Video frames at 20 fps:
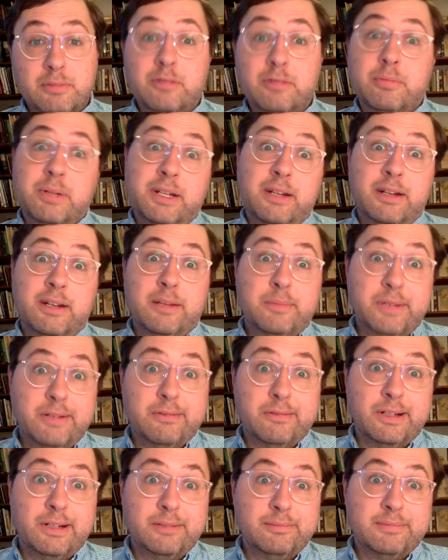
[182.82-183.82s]
Look behind me,
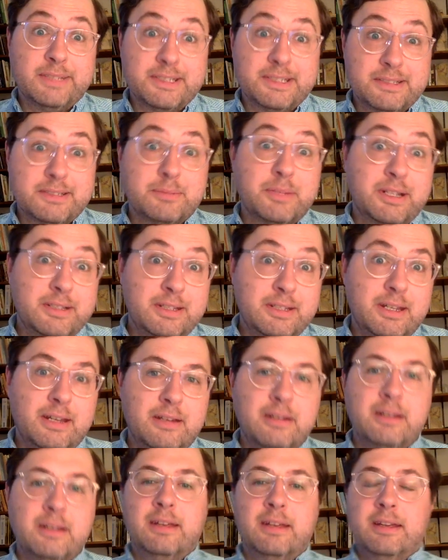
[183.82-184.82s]
right? This is my
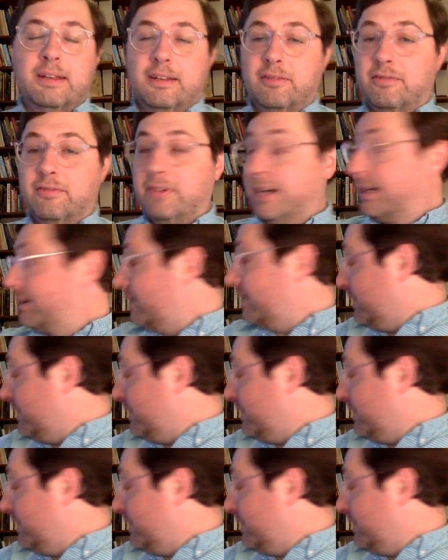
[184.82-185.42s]
den. In fact,